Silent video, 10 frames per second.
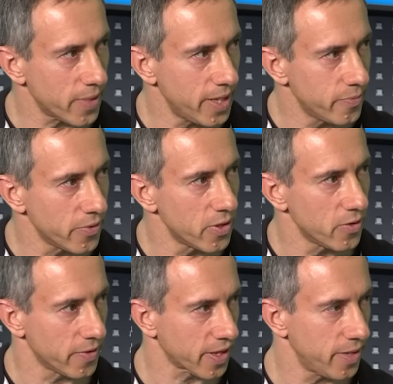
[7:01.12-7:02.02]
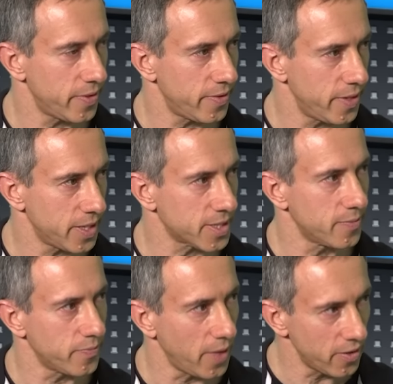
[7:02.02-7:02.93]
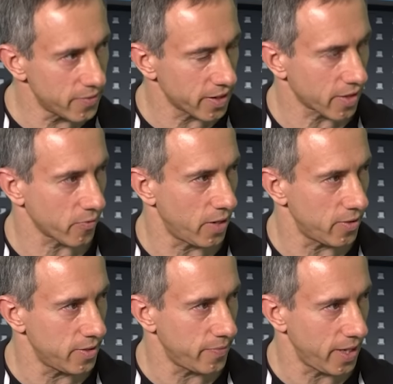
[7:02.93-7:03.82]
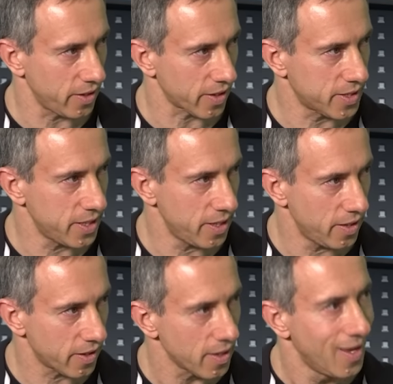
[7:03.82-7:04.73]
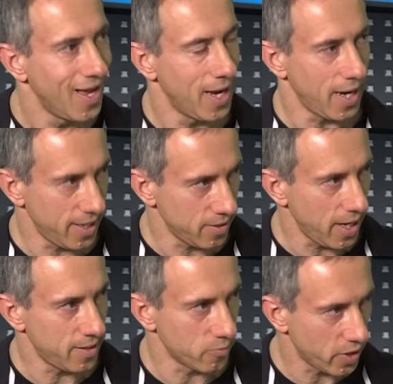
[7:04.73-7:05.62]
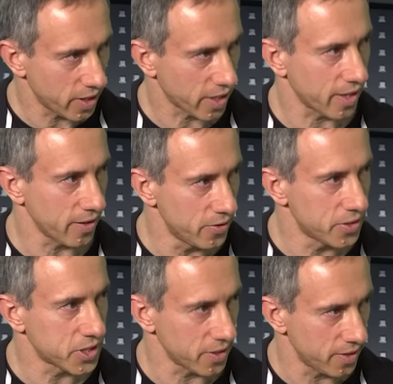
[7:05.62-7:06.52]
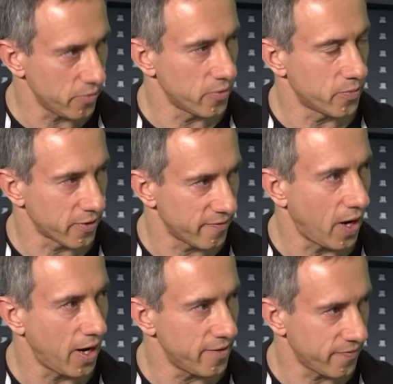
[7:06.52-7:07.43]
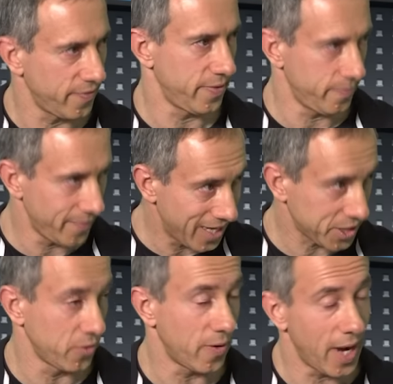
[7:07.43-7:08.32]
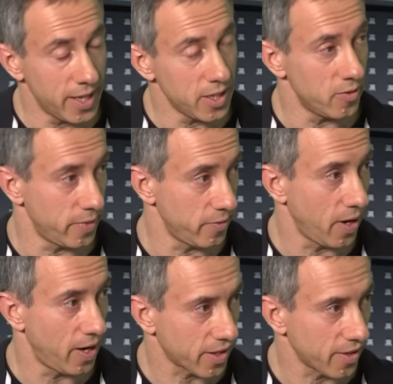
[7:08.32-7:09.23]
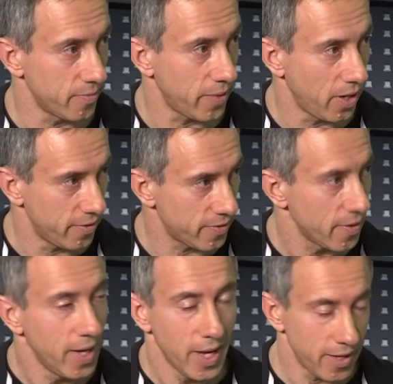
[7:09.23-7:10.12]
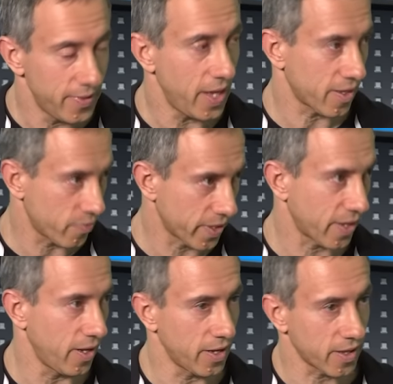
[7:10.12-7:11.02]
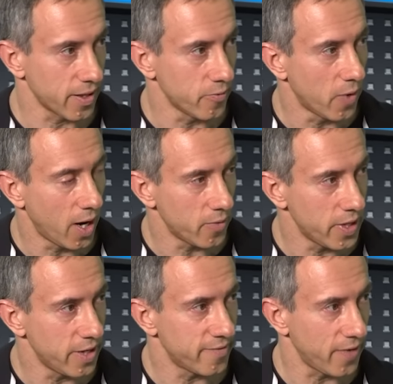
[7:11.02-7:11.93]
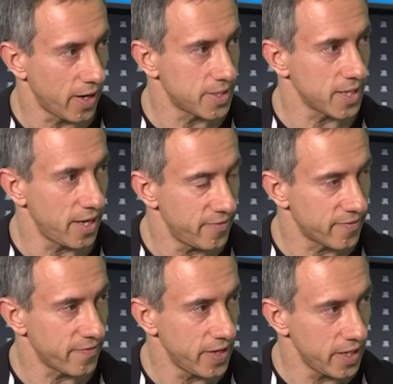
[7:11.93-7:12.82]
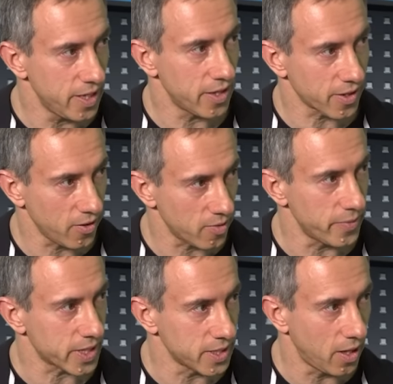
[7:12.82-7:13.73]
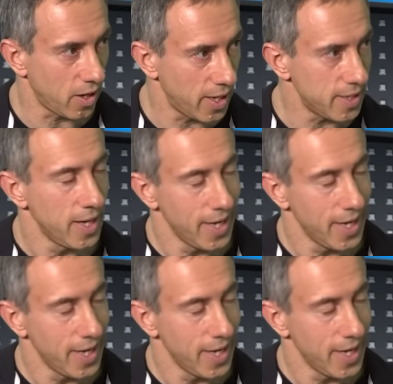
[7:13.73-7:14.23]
people who are sympathetic to both Israel and the Palestinians and, and want a solution that will provide for the national and human rights of both. And that's precisely why we invited David Feeney and Scott McDyne